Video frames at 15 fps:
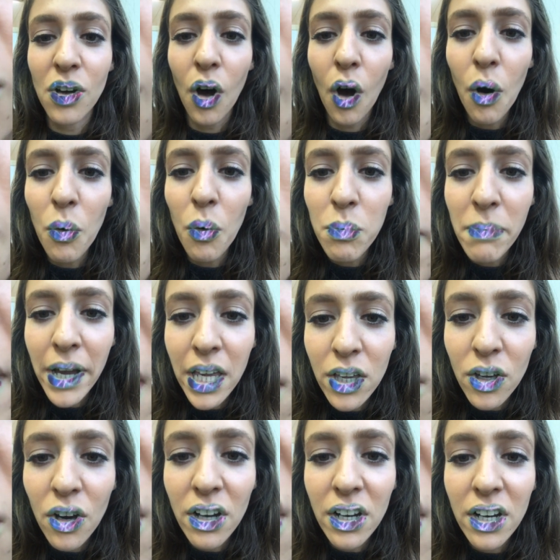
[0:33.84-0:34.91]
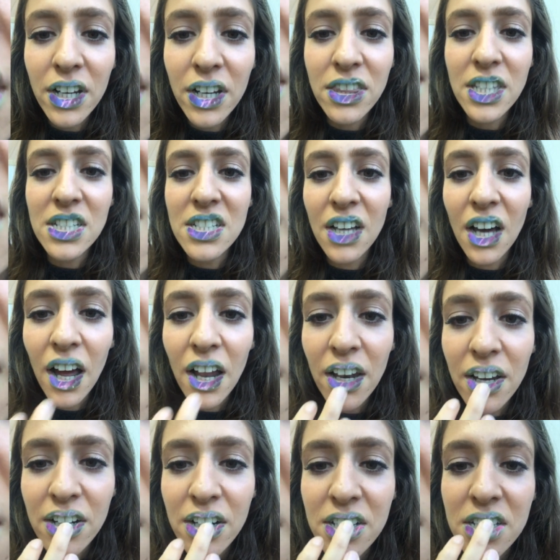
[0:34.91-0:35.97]
Oh my god, look at these
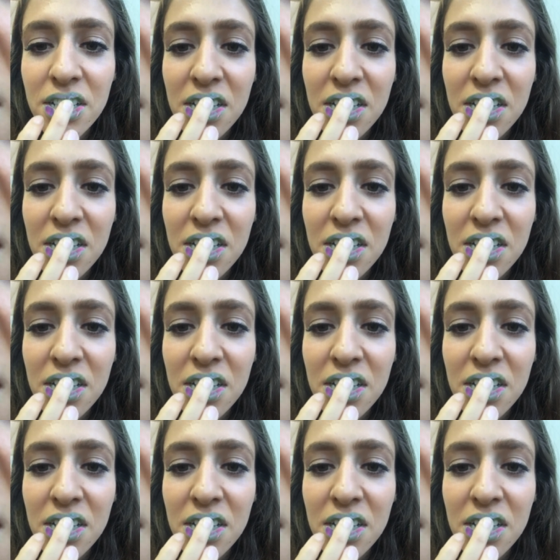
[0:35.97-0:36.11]
colors.